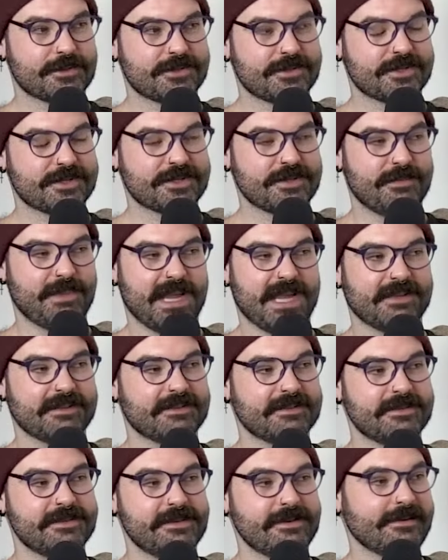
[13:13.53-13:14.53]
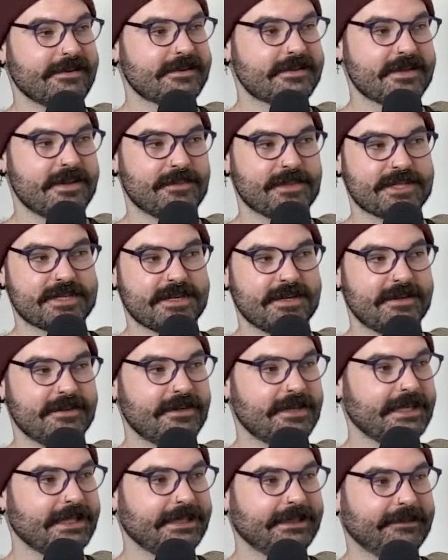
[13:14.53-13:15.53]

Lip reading: Just abandoned in a cemetery,